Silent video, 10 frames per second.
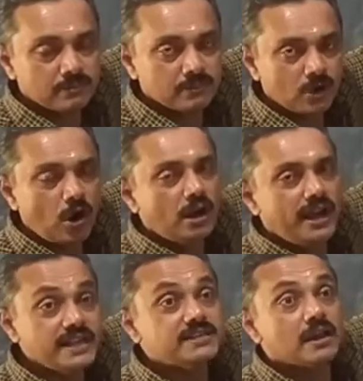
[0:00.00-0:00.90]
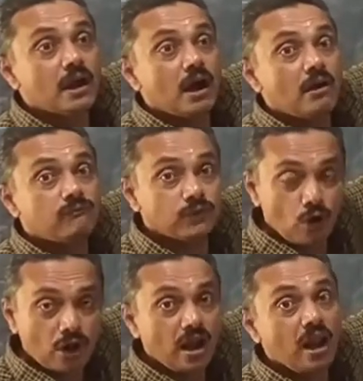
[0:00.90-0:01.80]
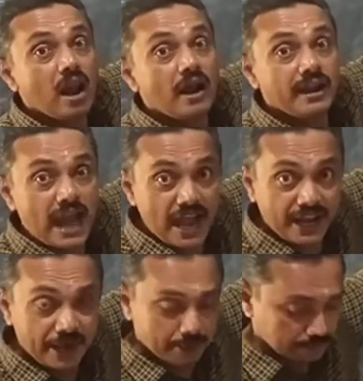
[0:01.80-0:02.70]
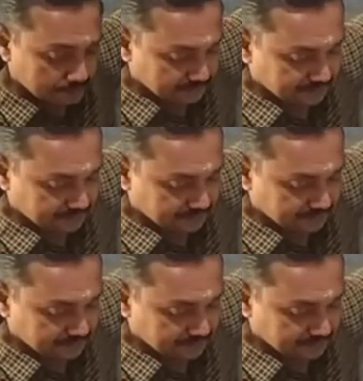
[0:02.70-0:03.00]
called as floral diagram.